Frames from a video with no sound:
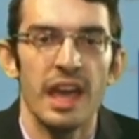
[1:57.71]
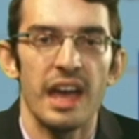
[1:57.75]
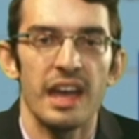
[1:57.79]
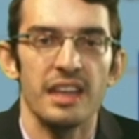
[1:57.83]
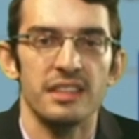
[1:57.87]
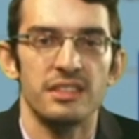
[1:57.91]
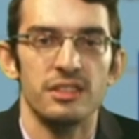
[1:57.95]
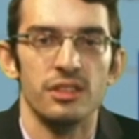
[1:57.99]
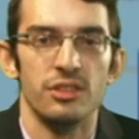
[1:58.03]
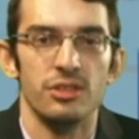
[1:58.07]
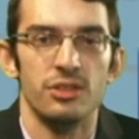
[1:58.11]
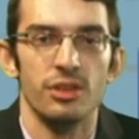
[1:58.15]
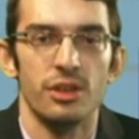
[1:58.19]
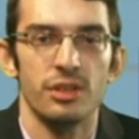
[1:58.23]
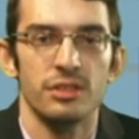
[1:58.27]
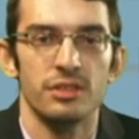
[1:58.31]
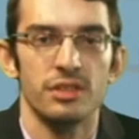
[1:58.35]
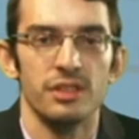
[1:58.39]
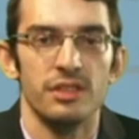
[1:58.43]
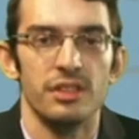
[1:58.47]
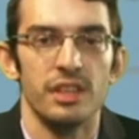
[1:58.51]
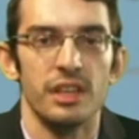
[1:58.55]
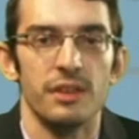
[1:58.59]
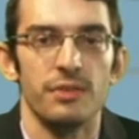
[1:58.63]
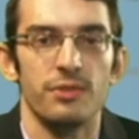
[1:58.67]
As the
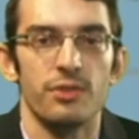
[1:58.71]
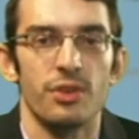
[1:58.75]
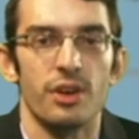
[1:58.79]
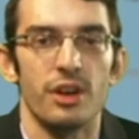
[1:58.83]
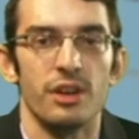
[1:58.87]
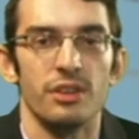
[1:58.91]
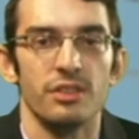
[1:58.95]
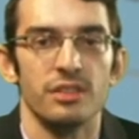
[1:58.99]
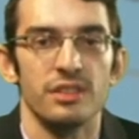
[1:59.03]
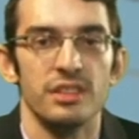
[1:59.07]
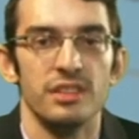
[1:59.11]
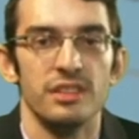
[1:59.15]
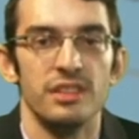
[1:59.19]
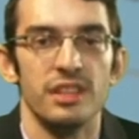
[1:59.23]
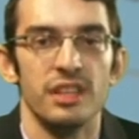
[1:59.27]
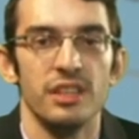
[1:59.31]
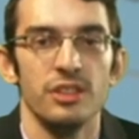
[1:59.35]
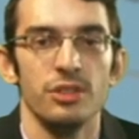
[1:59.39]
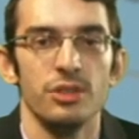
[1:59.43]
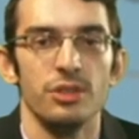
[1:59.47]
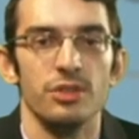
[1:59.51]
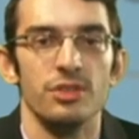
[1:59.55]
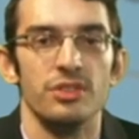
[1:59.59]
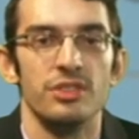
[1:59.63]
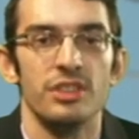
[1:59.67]
Dr. Death trial
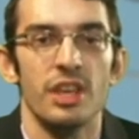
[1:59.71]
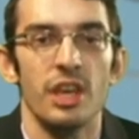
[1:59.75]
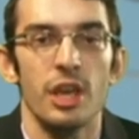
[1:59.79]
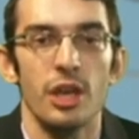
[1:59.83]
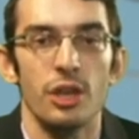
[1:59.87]
continues,